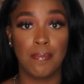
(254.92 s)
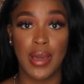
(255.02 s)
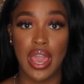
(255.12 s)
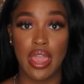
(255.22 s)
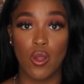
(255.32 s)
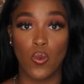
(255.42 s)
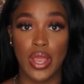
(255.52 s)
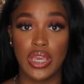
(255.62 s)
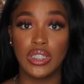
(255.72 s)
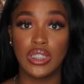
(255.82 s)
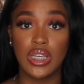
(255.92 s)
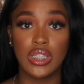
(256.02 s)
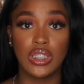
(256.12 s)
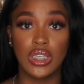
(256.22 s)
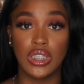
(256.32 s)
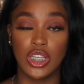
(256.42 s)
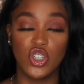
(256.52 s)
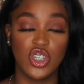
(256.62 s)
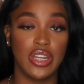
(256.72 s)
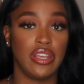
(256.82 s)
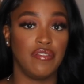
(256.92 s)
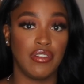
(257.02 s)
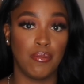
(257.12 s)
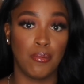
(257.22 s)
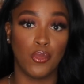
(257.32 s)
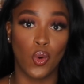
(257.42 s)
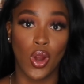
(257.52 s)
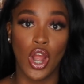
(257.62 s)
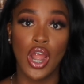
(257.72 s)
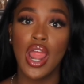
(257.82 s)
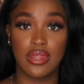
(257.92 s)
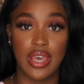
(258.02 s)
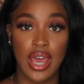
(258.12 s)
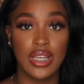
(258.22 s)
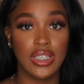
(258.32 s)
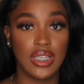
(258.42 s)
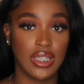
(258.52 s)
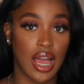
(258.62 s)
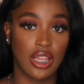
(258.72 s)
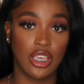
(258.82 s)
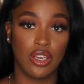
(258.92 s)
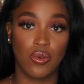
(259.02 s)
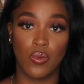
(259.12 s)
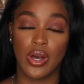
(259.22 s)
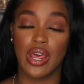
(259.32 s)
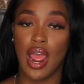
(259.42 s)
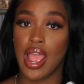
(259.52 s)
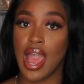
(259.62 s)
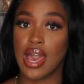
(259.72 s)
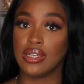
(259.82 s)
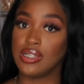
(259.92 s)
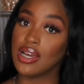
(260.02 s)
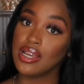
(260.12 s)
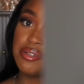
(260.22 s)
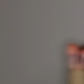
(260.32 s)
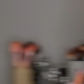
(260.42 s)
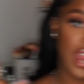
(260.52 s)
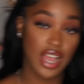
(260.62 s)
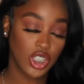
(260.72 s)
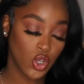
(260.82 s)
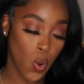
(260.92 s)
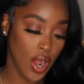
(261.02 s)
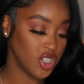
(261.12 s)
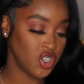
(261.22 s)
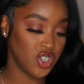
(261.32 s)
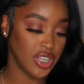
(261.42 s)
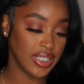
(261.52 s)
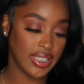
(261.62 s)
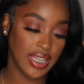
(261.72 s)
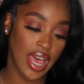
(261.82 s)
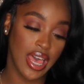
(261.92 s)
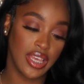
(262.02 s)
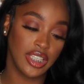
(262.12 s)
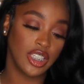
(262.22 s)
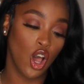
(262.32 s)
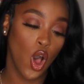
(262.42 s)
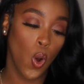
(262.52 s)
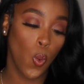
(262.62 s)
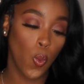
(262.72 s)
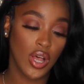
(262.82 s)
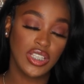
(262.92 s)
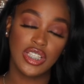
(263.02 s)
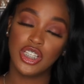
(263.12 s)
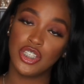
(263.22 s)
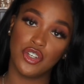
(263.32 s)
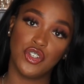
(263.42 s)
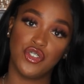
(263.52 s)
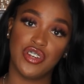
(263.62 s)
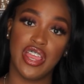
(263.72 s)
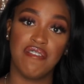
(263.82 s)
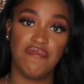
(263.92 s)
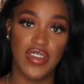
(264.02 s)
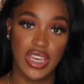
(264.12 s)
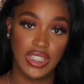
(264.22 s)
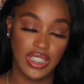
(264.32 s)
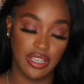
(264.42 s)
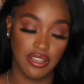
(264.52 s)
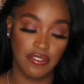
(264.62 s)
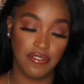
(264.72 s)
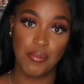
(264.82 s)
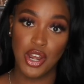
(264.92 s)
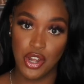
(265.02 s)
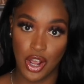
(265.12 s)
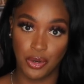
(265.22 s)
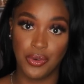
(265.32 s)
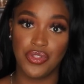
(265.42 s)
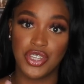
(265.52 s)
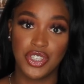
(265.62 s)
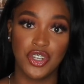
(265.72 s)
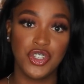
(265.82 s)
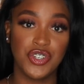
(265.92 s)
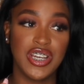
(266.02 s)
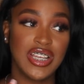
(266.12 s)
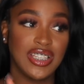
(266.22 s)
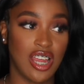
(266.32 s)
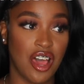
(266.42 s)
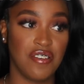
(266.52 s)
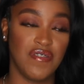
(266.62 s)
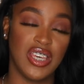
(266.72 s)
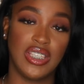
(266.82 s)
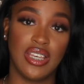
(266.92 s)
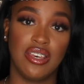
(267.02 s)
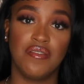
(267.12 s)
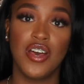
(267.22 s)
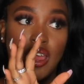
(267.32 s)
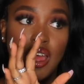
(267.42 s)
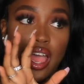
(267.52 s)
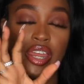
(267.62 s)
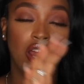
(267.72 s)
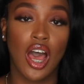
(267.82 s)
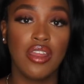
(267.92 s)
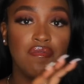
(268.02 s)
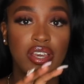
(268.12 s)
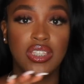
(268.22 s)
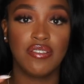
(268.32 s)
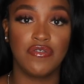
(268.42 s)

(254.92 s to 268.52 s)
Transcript: my waist to cinch it even more. That is exactly what I had done. The next question says, was the surgery invasive? No, the surgery is non-invasive. A non-invasive